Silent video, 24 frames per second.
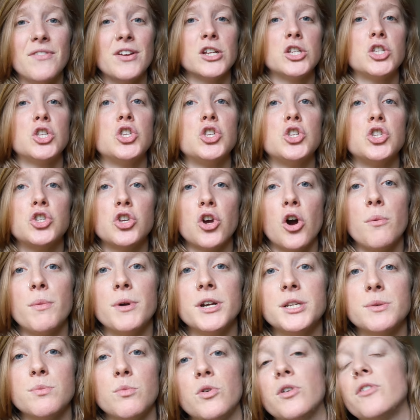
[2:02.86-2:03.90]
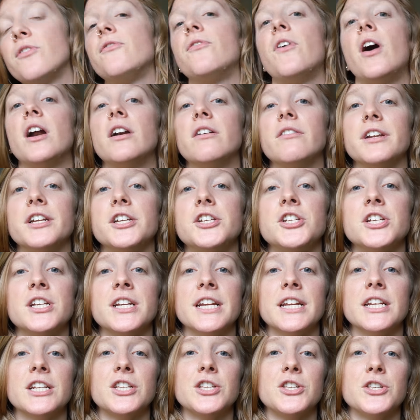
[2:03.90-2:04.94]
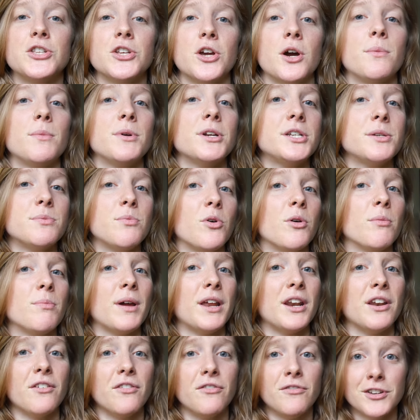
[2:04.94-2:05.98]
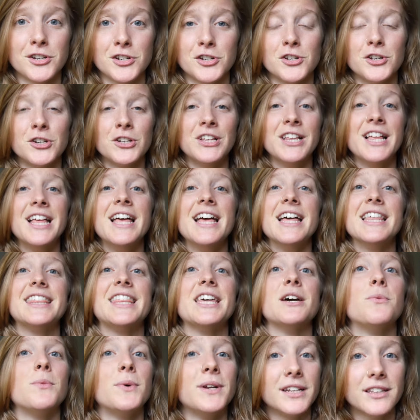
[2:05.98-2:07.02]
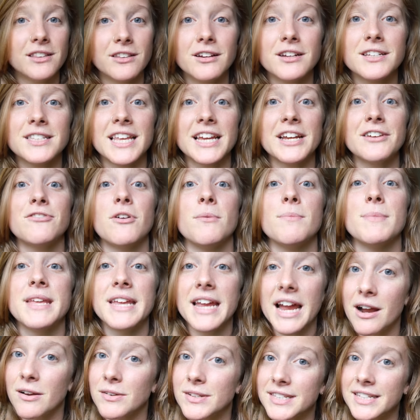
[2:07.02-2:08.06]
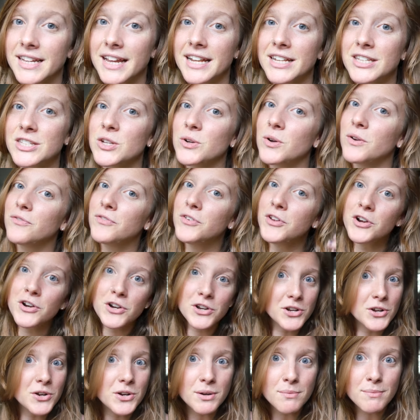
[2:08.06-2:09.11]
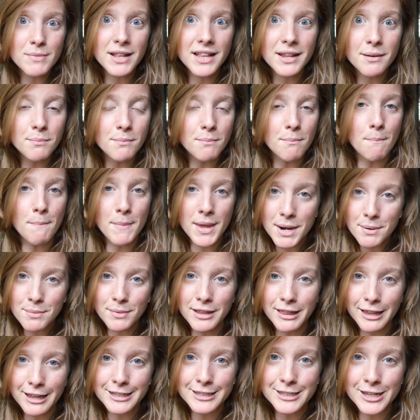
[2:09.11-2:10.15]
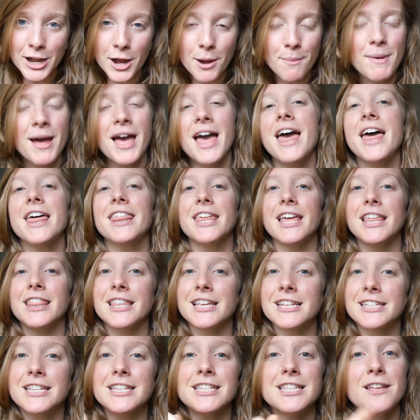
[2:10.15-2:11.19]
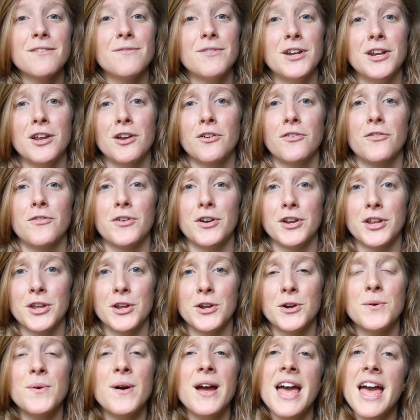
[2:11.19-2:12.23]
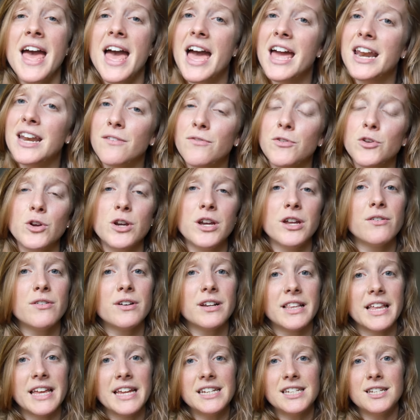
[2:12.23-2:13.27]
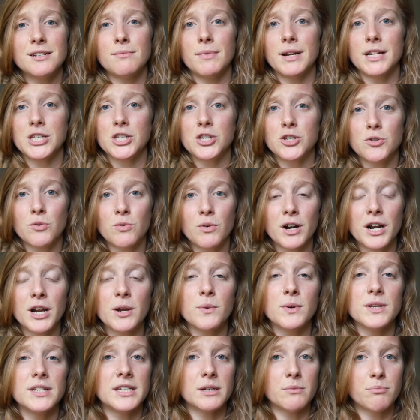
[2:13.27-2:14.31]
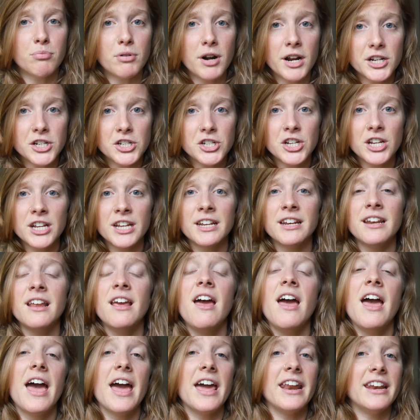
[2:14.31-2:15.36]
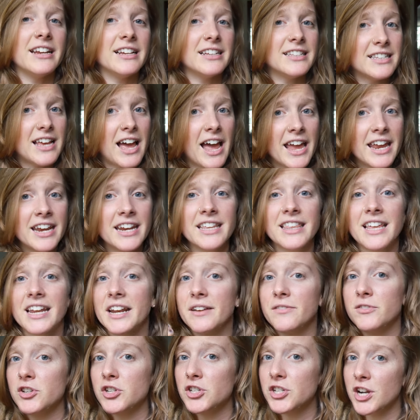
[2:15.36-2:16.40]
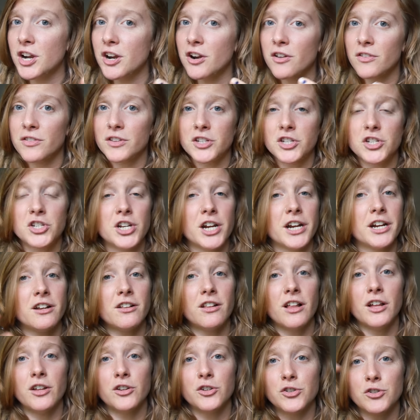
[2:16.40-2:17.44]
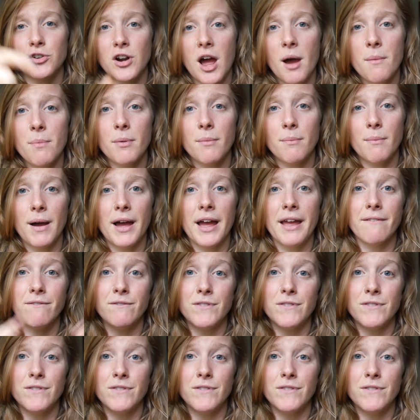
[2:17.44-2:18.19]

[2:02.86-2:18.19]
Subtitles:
it's so much more far-reaching and so much more beneficial than what it looks like from the outside. So if you're new to minimalism, then this is the video for you. And if you can relate to my story with depression and anxiety that I've shared on this channel, I'll drop my